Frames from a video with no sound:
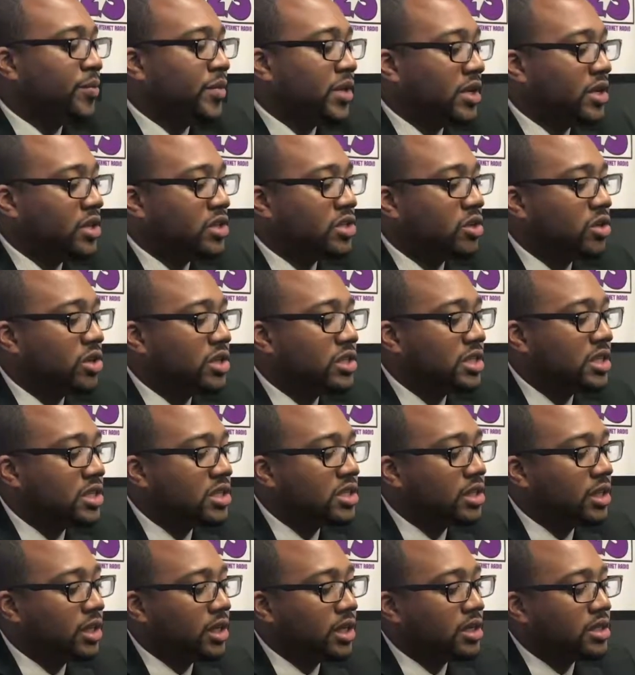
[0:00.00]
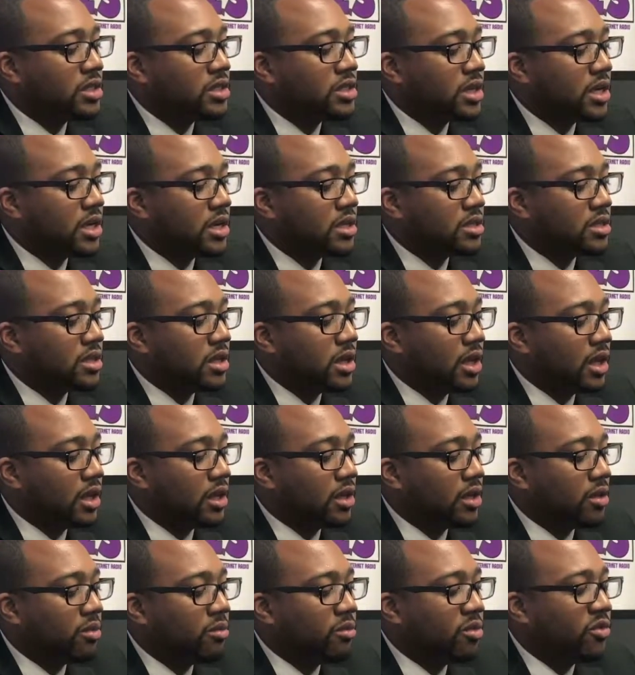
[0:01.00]
So essentially, it says
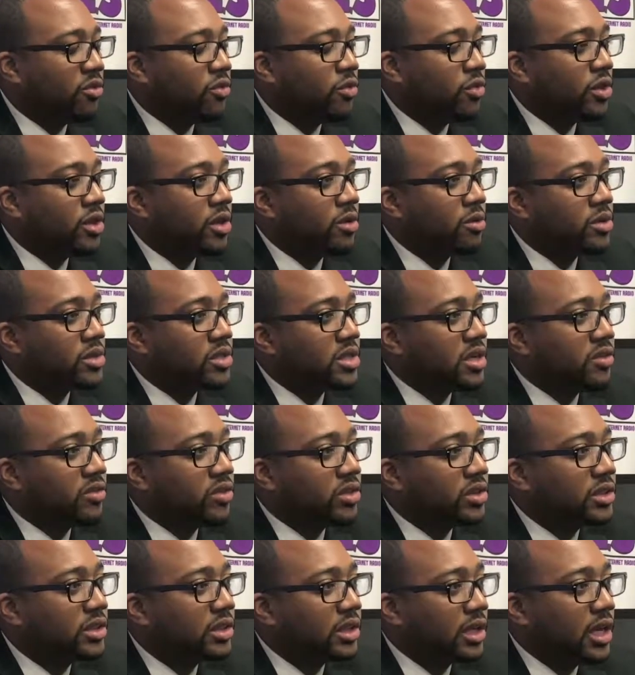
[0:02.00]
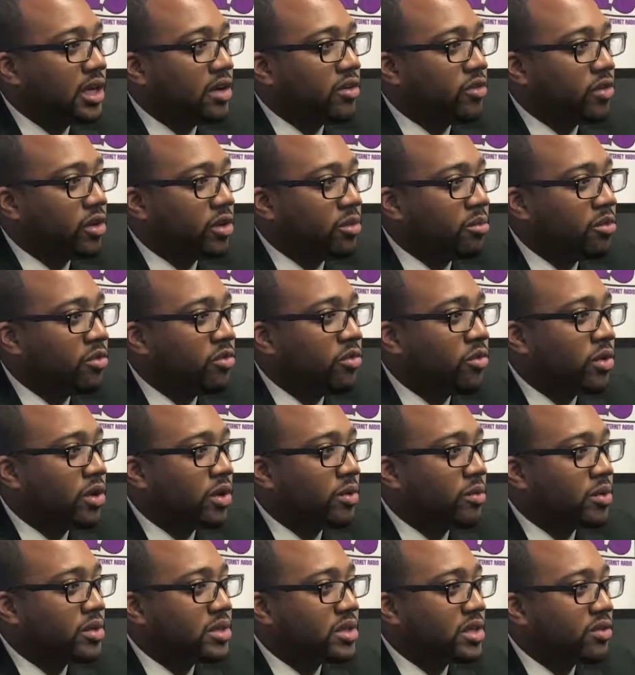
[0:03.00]
that before there was ever slavery, before it
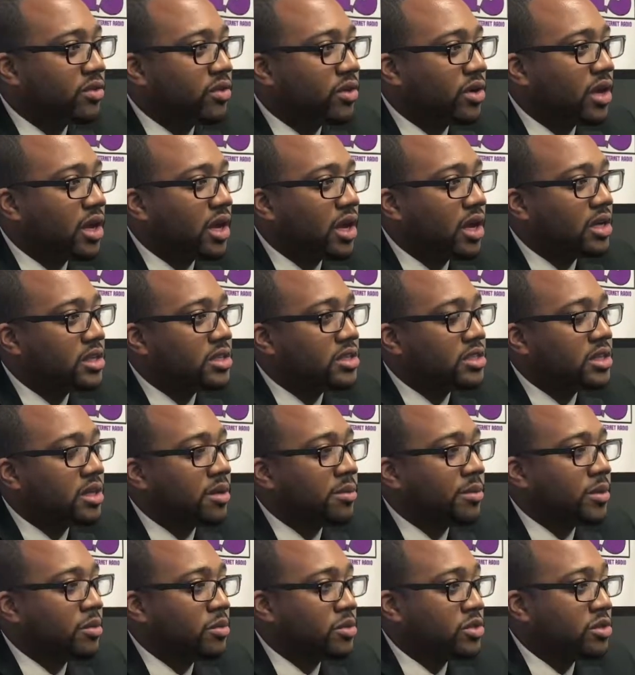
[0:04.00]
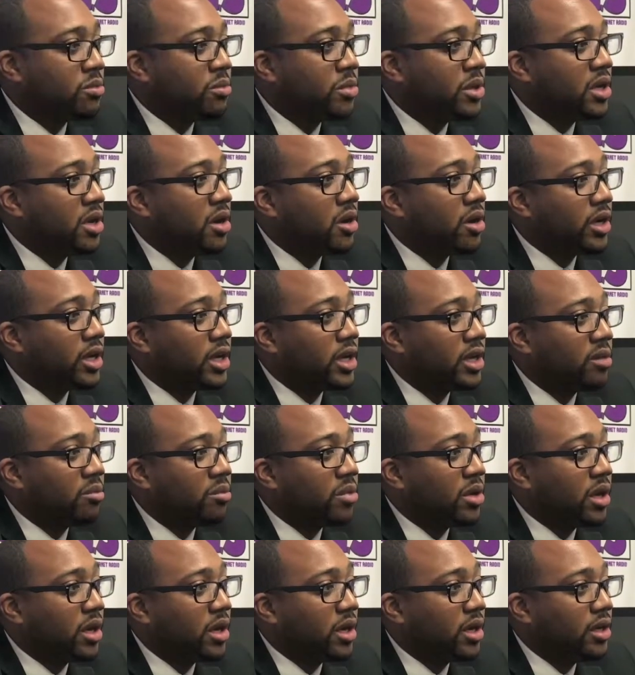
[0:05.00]
was ever a concept, there was a PR
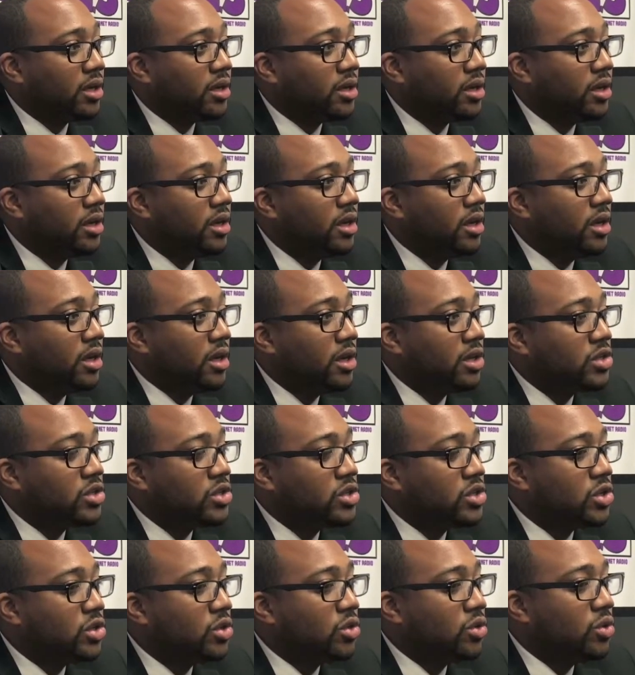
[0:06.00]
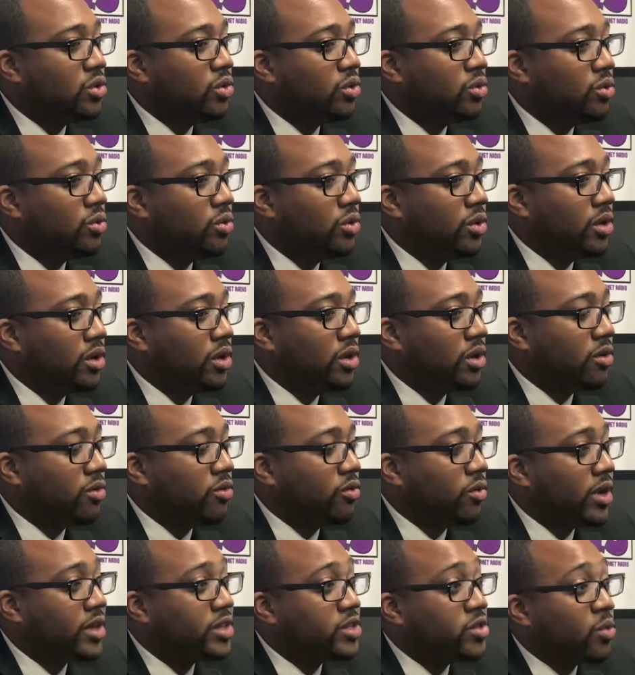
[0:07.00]
campaign to
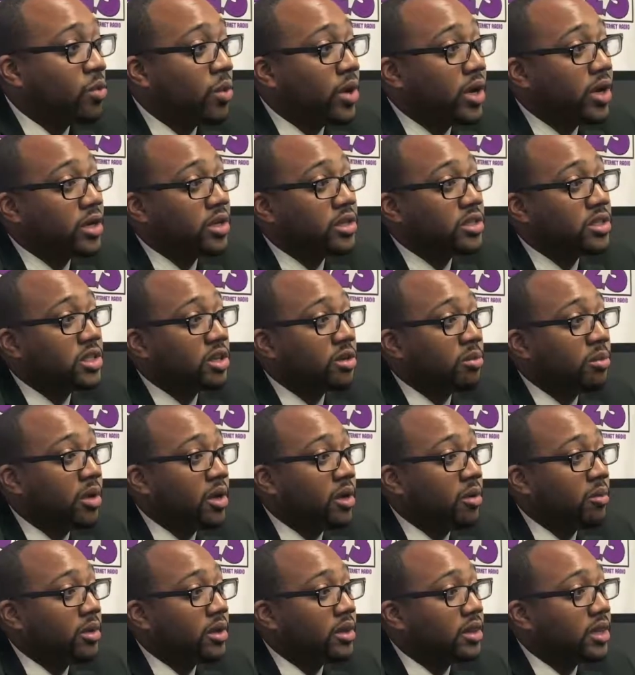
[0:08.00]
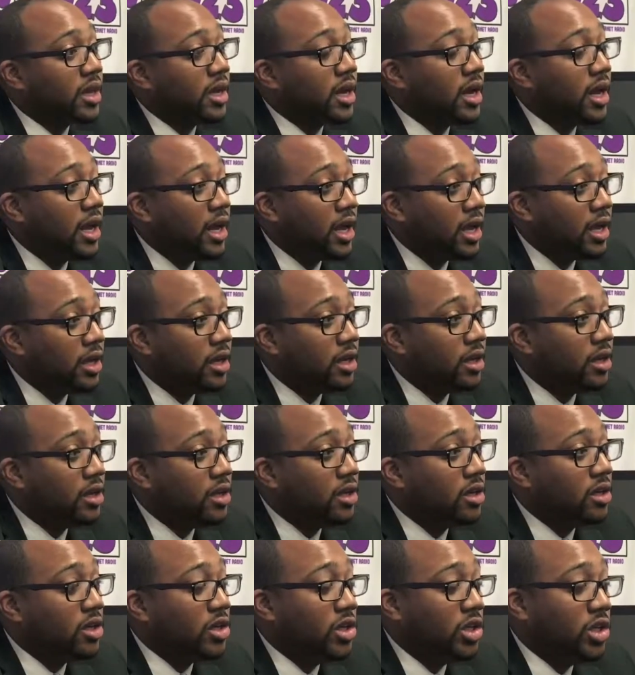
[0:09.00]
raise awareness to the public that, hey,
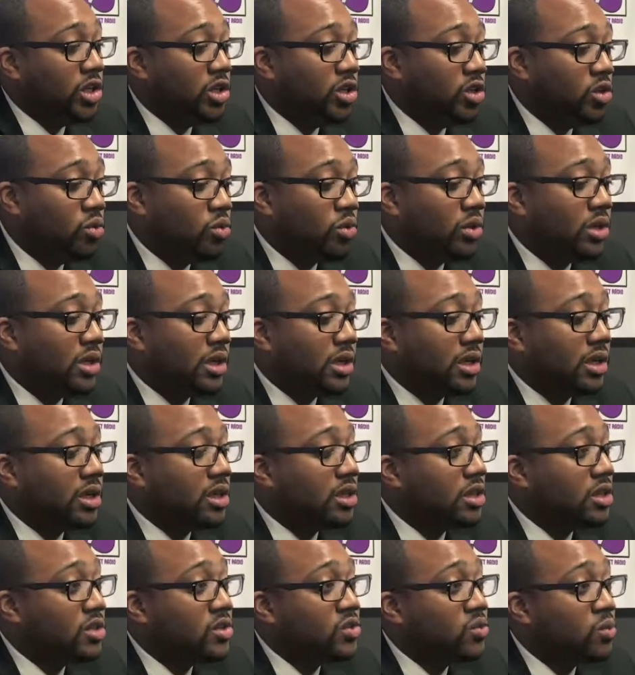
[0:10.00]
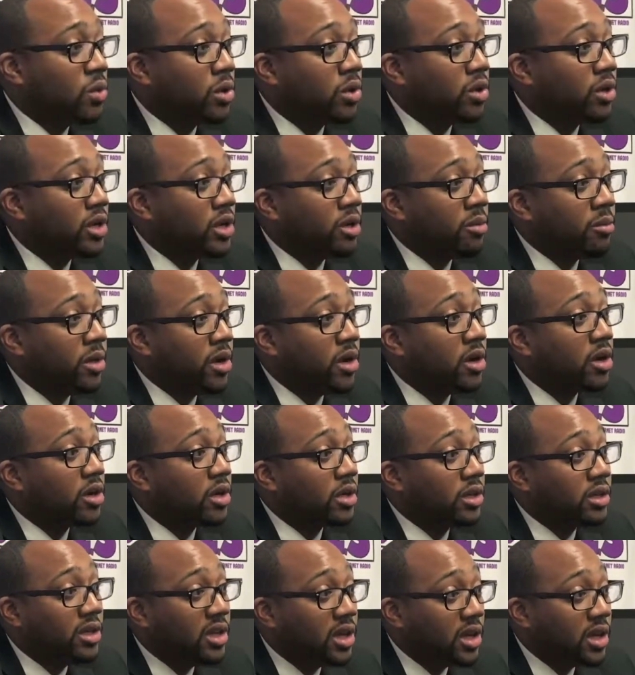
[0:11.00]
you can get this work in America
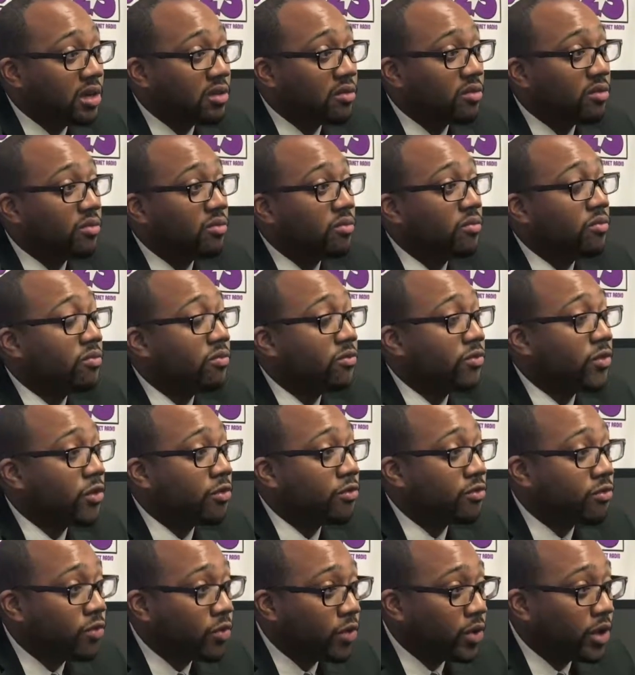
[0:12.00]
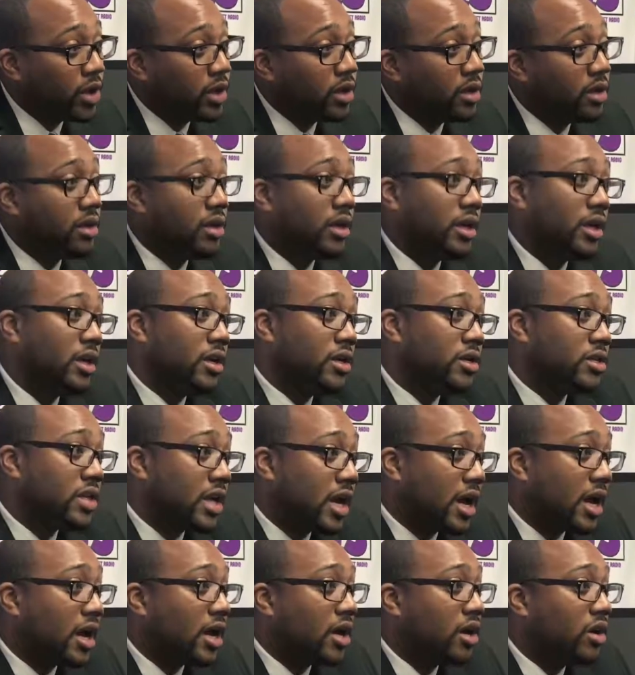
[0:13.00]
done for free. Here's
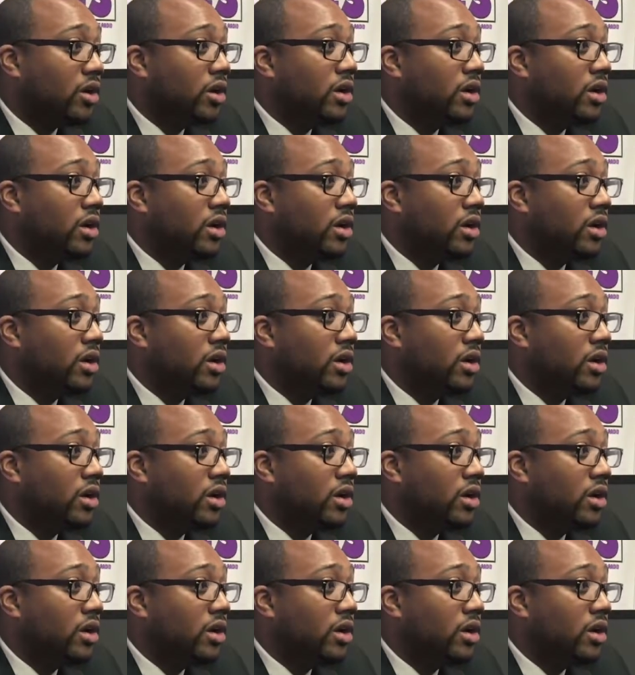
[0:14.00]
how.